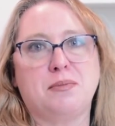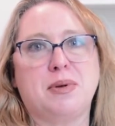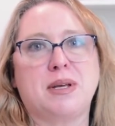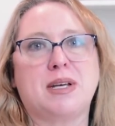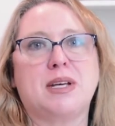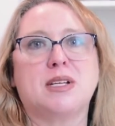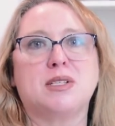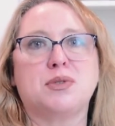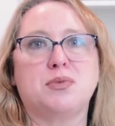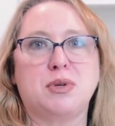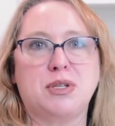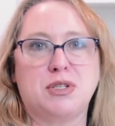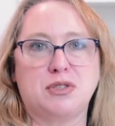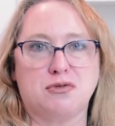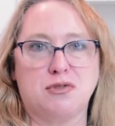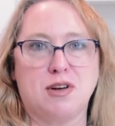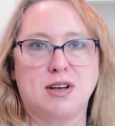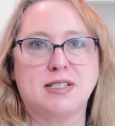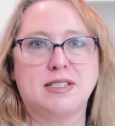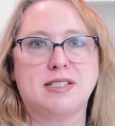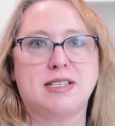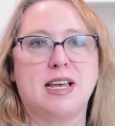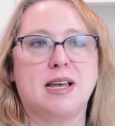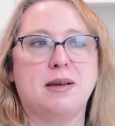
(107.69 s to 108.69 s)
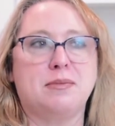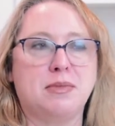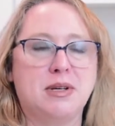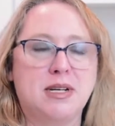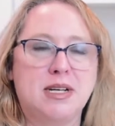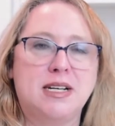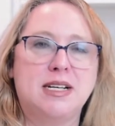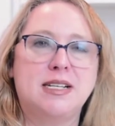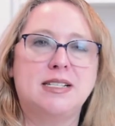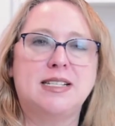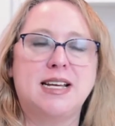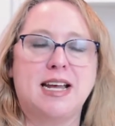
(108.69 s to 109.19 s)
because we trust them
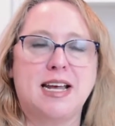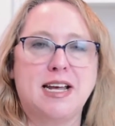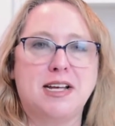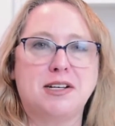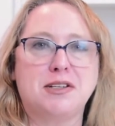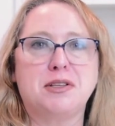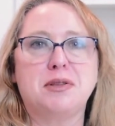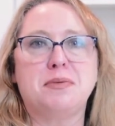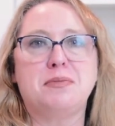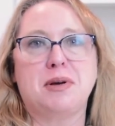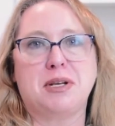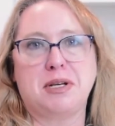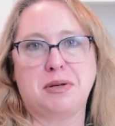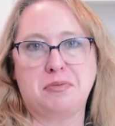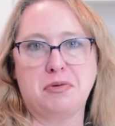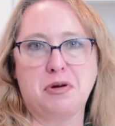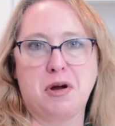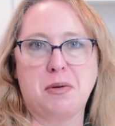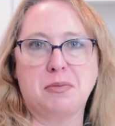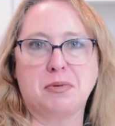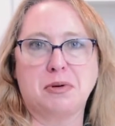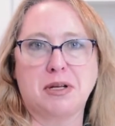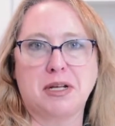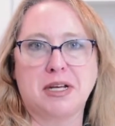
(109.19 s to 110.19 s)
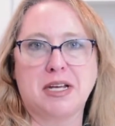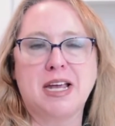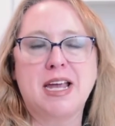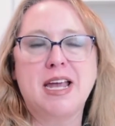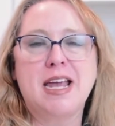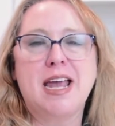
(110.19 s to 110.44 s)
to handle the money properly.